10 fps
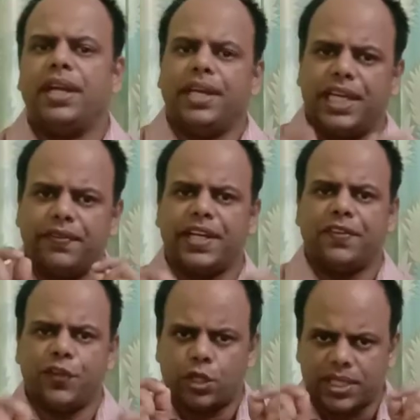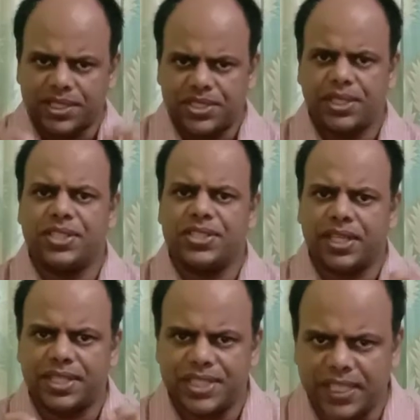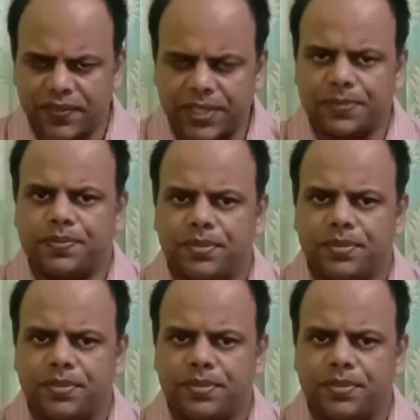Even if your concerns are genuine,